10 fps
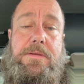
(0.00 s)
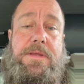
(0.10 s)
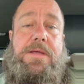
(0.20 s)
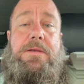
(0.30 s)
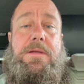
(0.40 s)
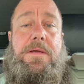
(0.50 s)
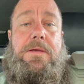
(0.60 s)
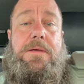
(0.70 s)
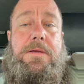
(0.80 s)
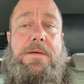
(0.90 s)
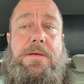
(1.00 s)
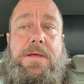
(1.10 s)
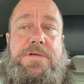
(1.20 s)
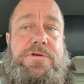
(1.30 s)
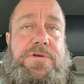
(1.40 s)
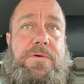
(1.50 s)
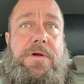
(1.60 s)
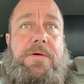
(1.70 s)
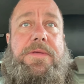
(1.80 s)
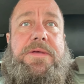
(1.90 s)
Then, as you're doing
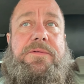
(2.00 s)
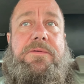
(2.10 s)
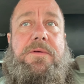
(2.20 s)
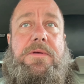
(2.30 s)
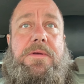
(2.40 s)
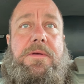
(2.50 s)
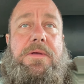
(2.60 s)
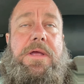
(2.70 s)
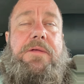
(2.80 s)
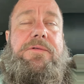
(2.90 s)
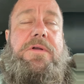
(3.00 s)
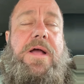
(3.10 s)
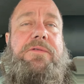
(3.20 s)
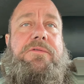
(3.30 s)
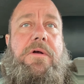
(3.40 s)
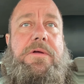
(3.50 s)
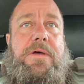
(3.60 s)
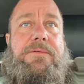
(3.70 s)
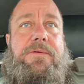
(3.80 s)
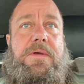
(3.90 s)
all this, and if you're not strong
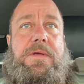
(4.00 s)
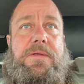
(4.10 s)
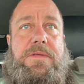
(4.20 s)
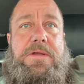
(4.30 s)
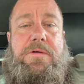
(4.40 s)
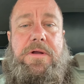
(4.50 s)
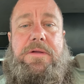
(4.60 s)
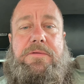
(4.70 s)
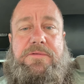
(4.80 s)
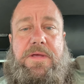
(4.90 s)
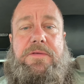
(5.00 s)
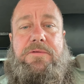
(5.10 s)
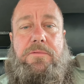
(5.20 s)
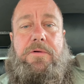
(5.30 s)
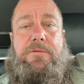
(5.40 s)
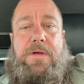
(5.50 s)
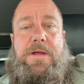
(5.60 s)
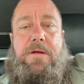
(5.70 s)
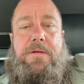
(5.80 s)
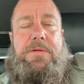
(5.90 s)
enough, then you're going to just say these words right
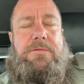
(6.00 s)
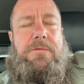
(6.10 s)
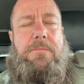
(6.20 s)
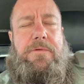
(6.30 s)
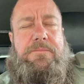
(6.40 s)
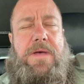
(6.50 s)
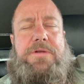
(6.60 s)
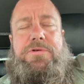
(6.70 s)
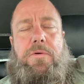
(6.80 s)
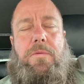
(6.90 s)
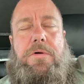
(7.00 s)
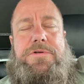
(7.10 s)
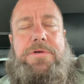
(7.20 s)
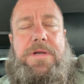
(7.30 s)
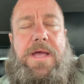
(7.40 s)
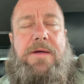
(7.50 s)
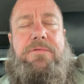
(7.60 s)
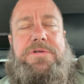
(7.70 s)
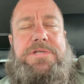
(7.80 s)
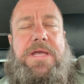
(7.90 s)
here. These are the most magical words you can
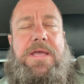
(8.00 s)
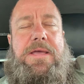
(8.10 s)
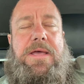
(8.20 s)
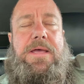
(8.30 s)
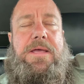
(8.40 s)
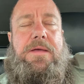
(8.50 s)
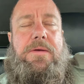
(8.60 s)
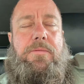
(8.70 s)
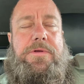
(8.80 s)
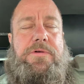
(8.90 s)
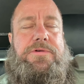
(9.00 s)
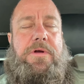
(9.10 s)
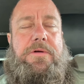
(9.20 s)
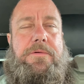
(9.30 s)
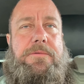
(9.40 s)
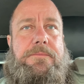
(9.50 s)
ever say when you struggle.